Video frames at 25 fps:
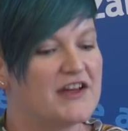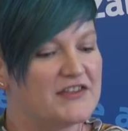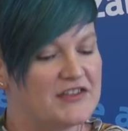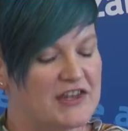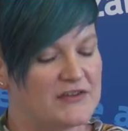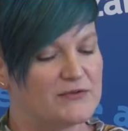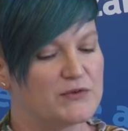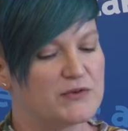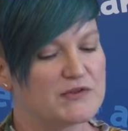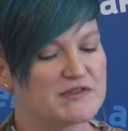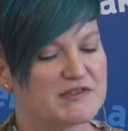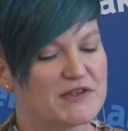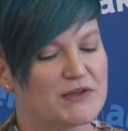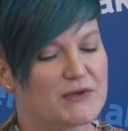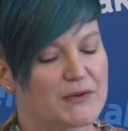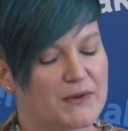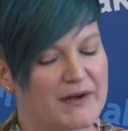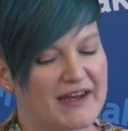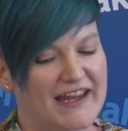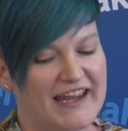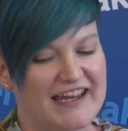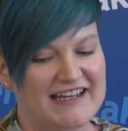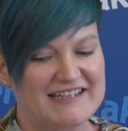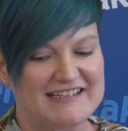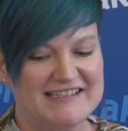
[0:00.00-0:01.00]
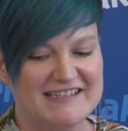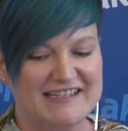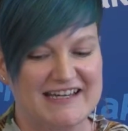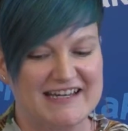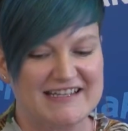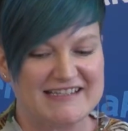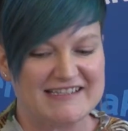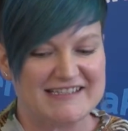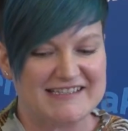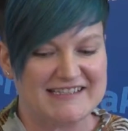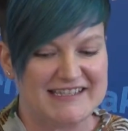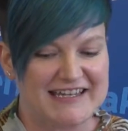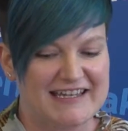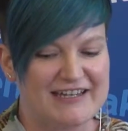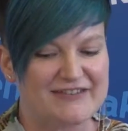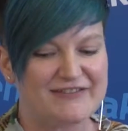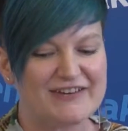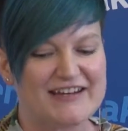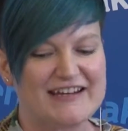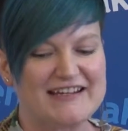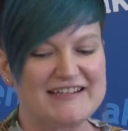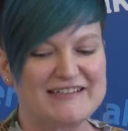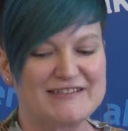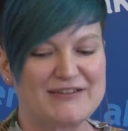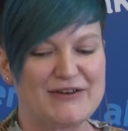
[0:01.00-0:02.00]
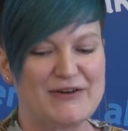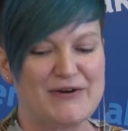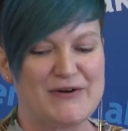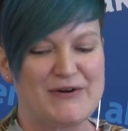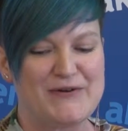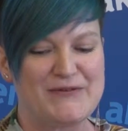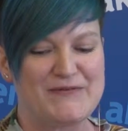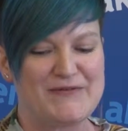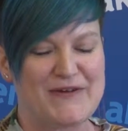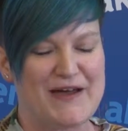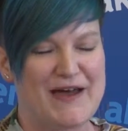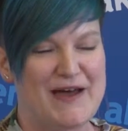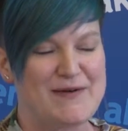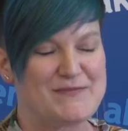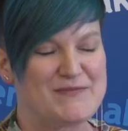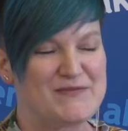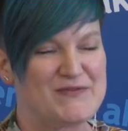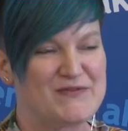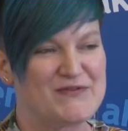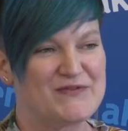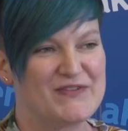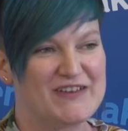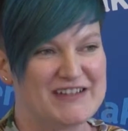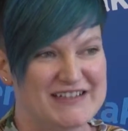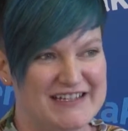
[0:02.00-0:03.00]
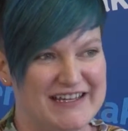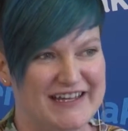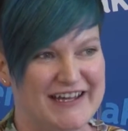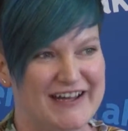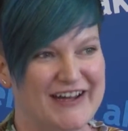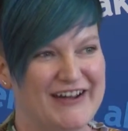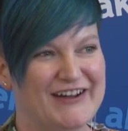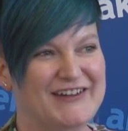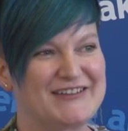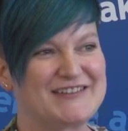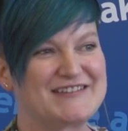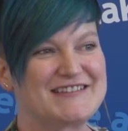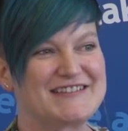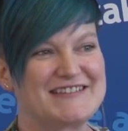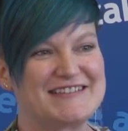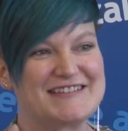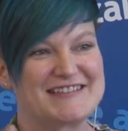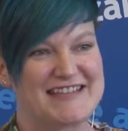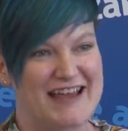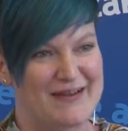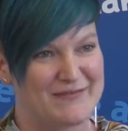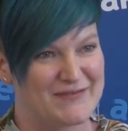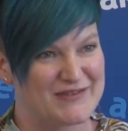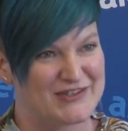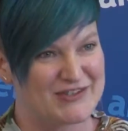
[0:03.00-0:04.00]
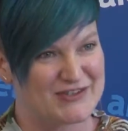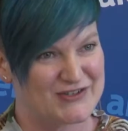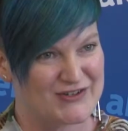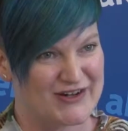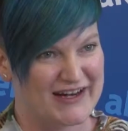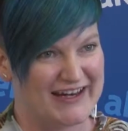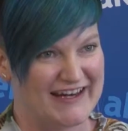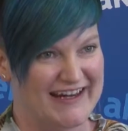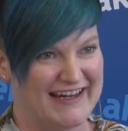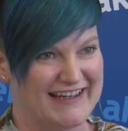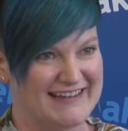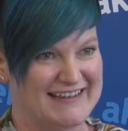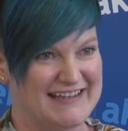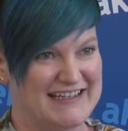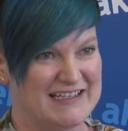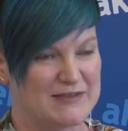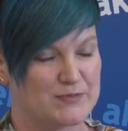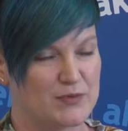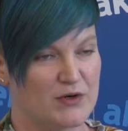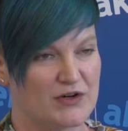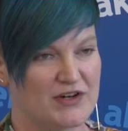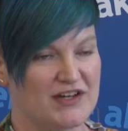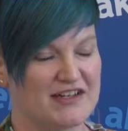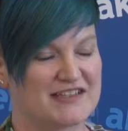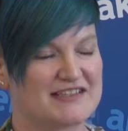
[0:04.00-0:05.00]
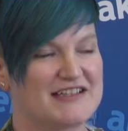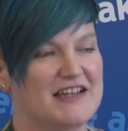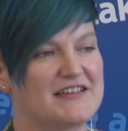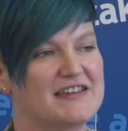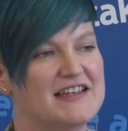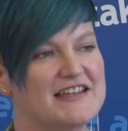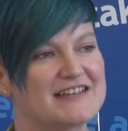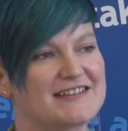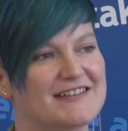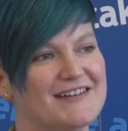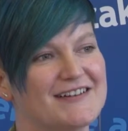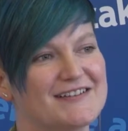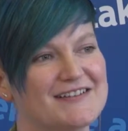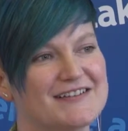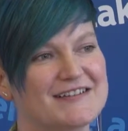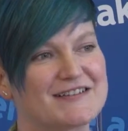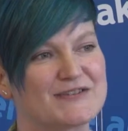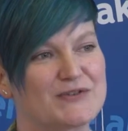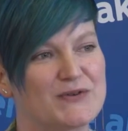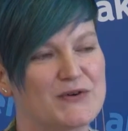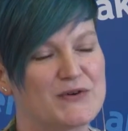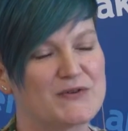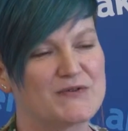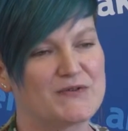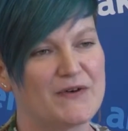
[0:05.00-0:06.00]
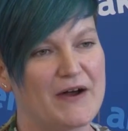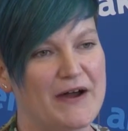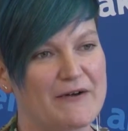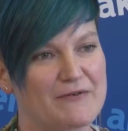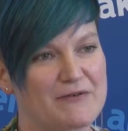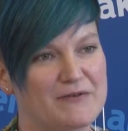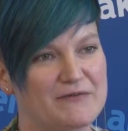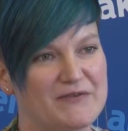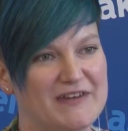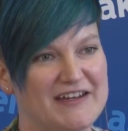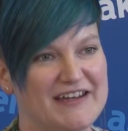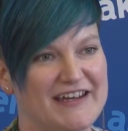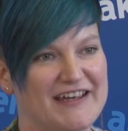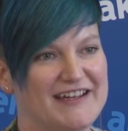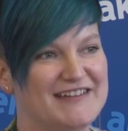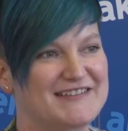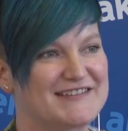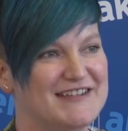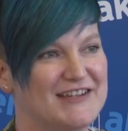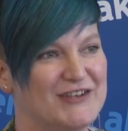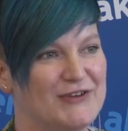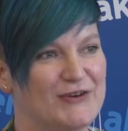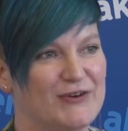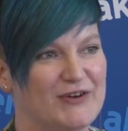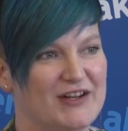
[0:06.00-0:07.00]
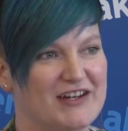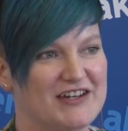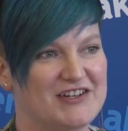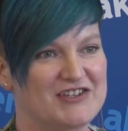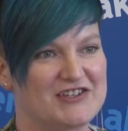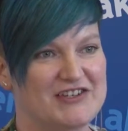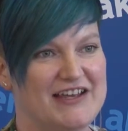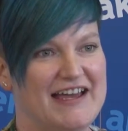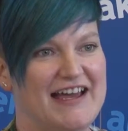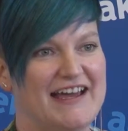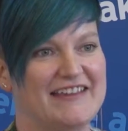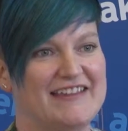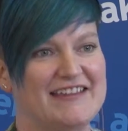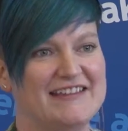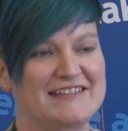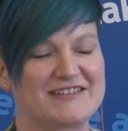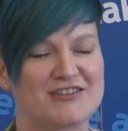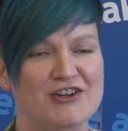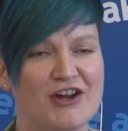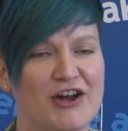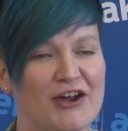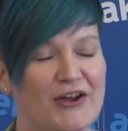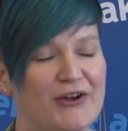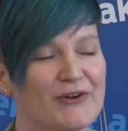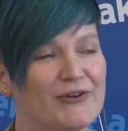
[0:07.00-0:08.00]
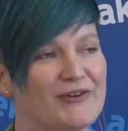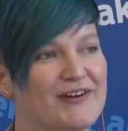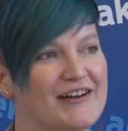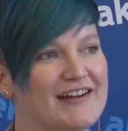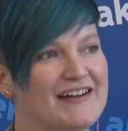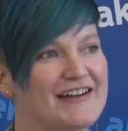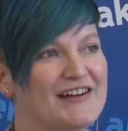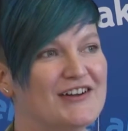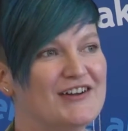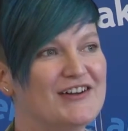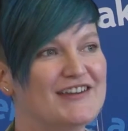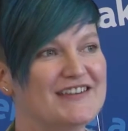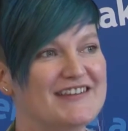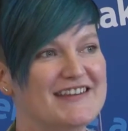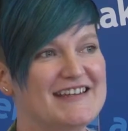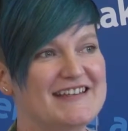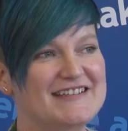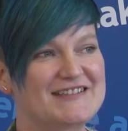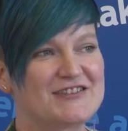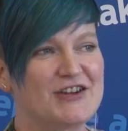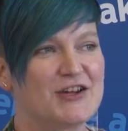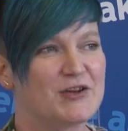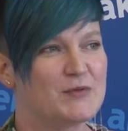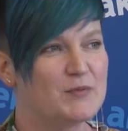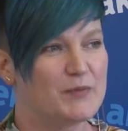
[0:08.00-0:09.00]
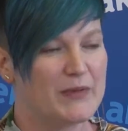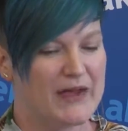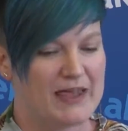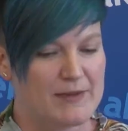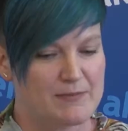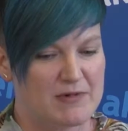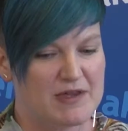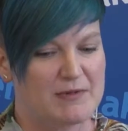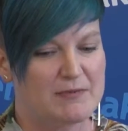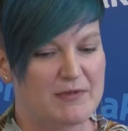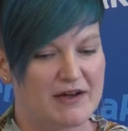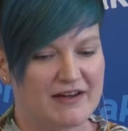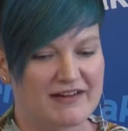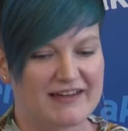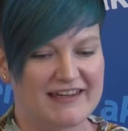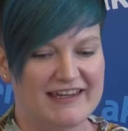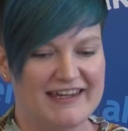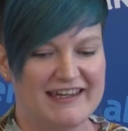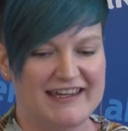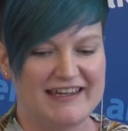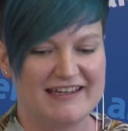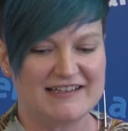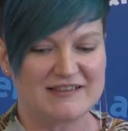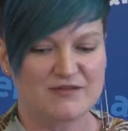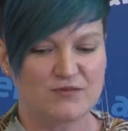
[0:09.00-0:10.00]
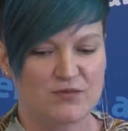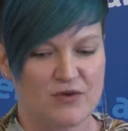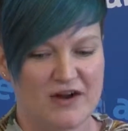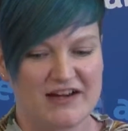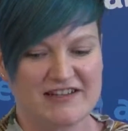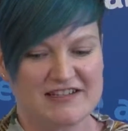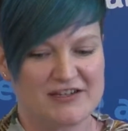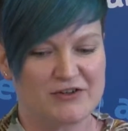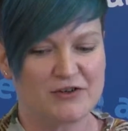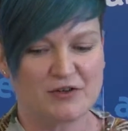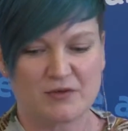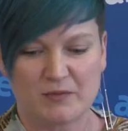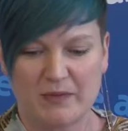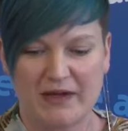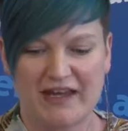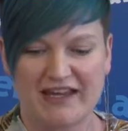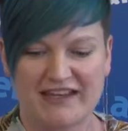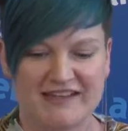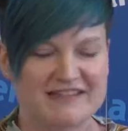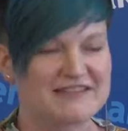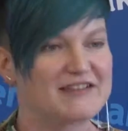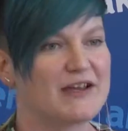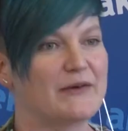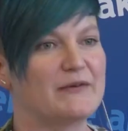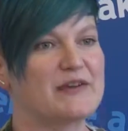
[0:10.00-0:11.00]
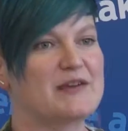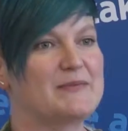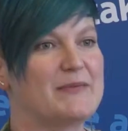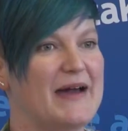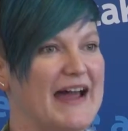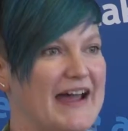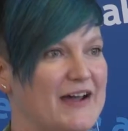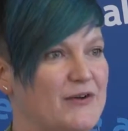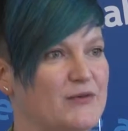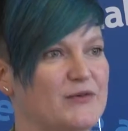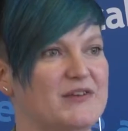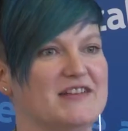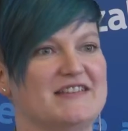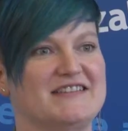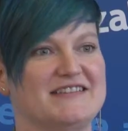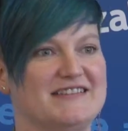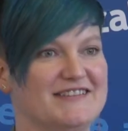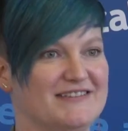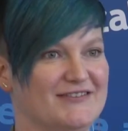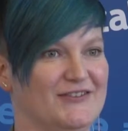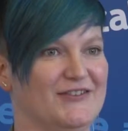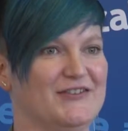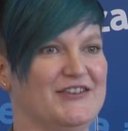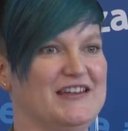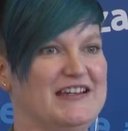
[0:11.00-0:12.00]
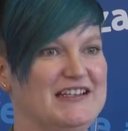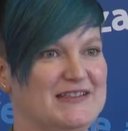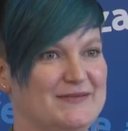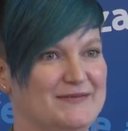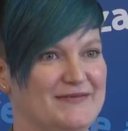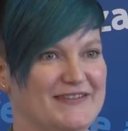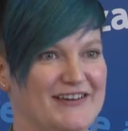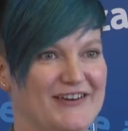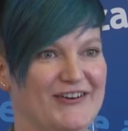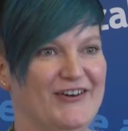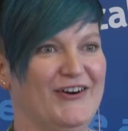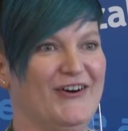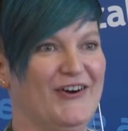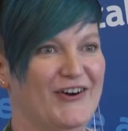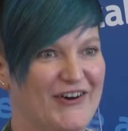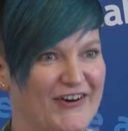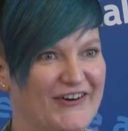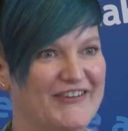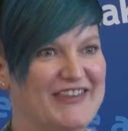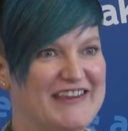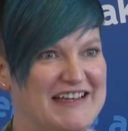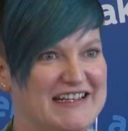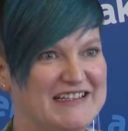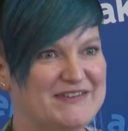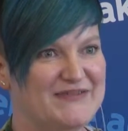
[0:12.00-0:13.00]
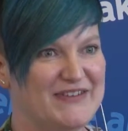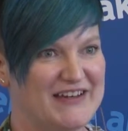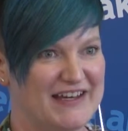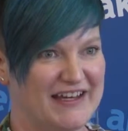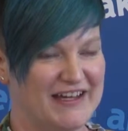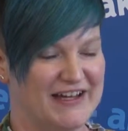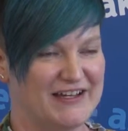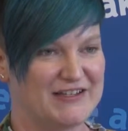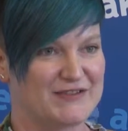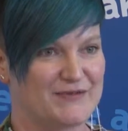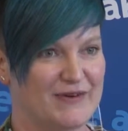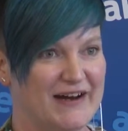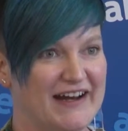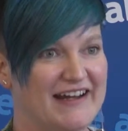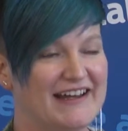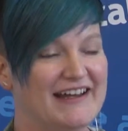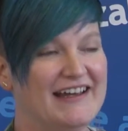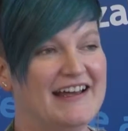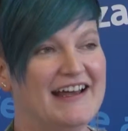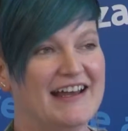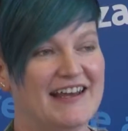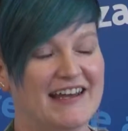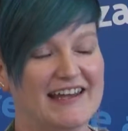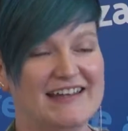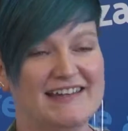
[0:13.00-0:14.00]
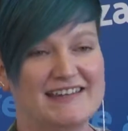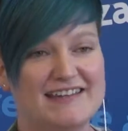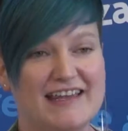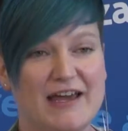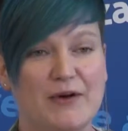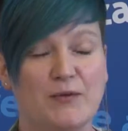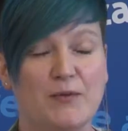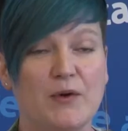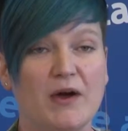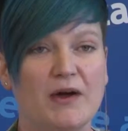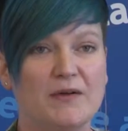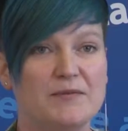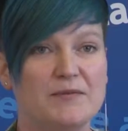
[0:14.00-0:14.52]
They've also created a series of videos demonstrating these products. Now, these aren't the sort of viral videos that you're going to share. There's no baby monkeys riding on pigs going backwards on these videos, right? Like, they're